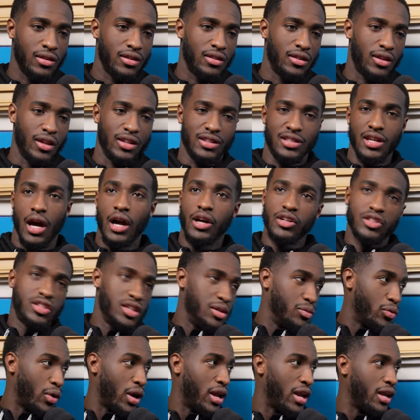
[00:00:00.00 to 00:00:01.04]
the entire
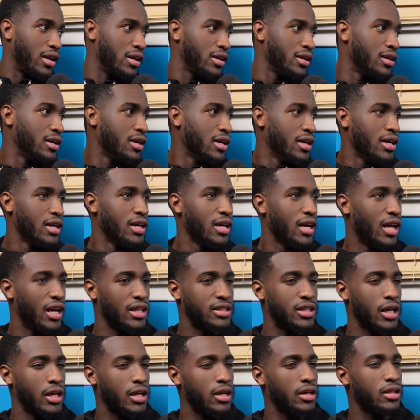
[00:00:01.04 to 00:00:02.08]
team ran at it. And
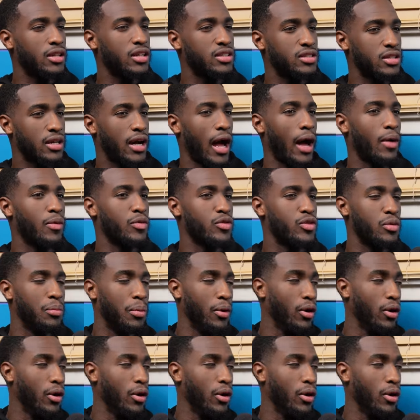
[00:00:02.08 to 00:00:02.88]
it's like there's a guy with the